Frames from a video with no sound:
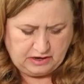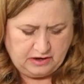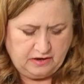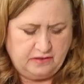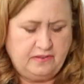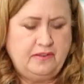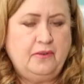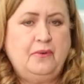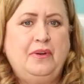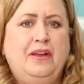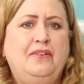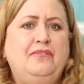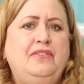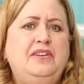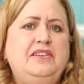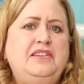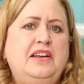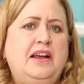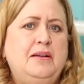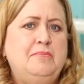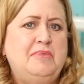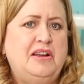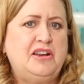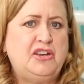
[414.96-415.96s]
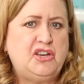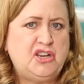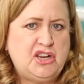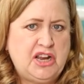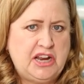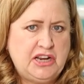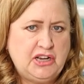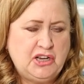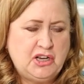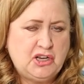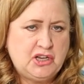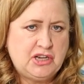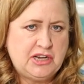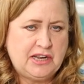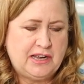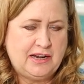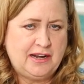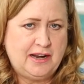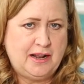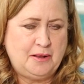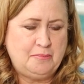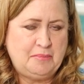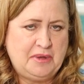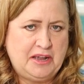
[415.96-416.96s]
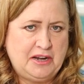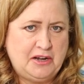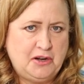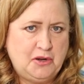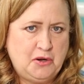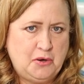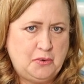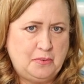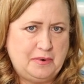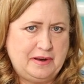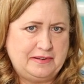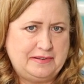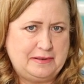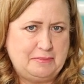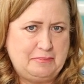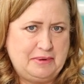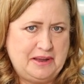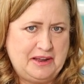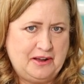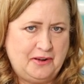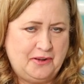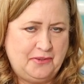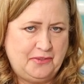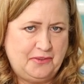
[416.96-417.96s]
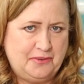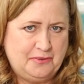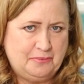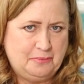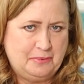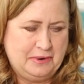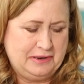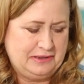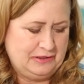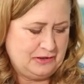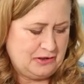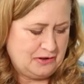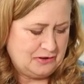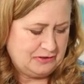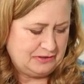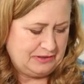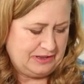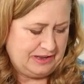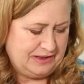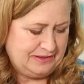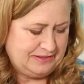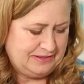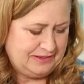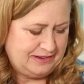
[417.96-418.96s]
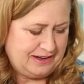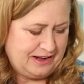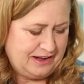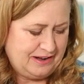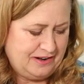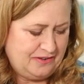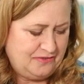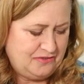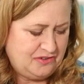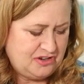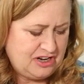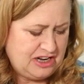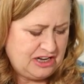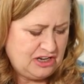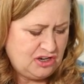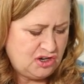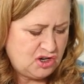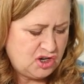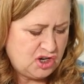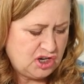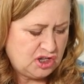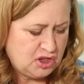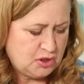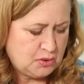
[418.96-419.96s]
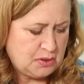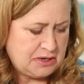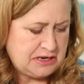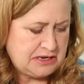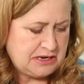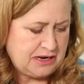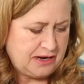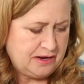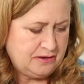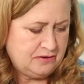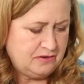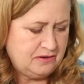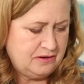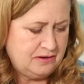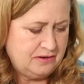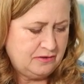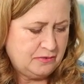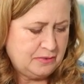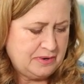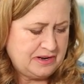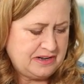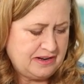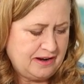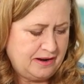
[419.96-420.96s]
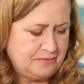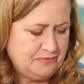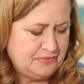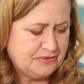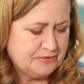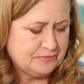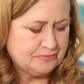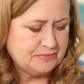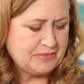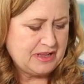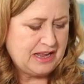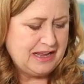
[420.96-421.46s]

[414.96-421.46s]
So every time I changed it, I made a new recipe on this one long list, and I've changed it three times.